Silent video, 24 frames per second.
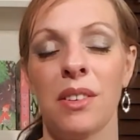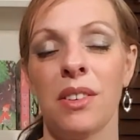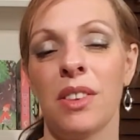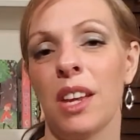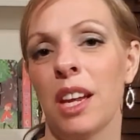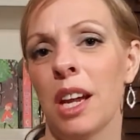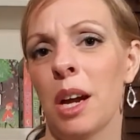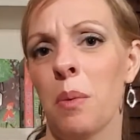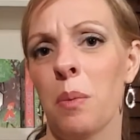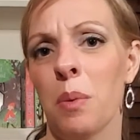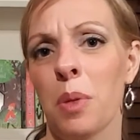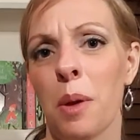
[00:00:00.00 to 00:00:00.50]
They
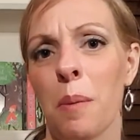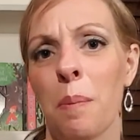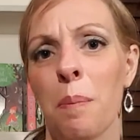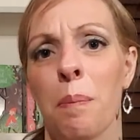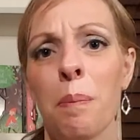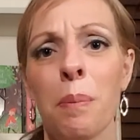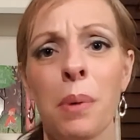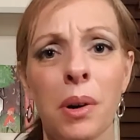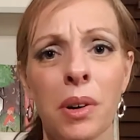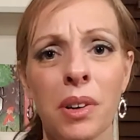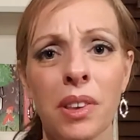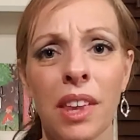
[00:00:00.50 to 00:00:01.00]
come with a
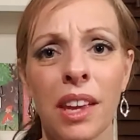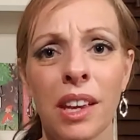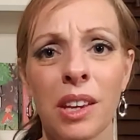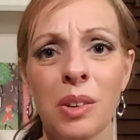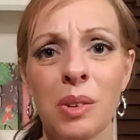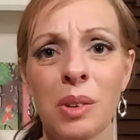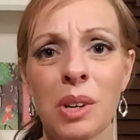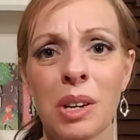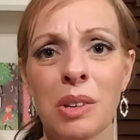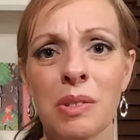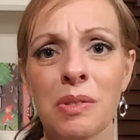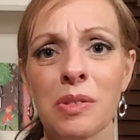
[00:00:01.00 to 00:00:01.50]
book that you
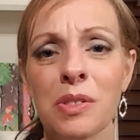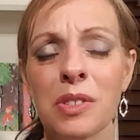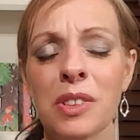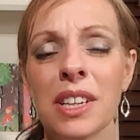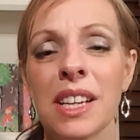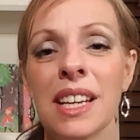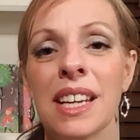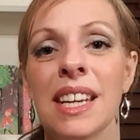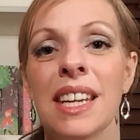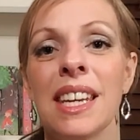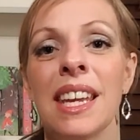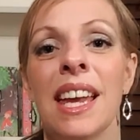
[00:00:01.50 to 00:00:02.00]
can
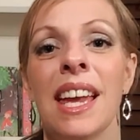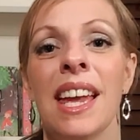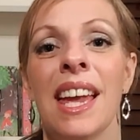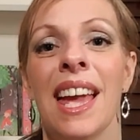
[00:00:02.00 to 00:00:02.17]
read,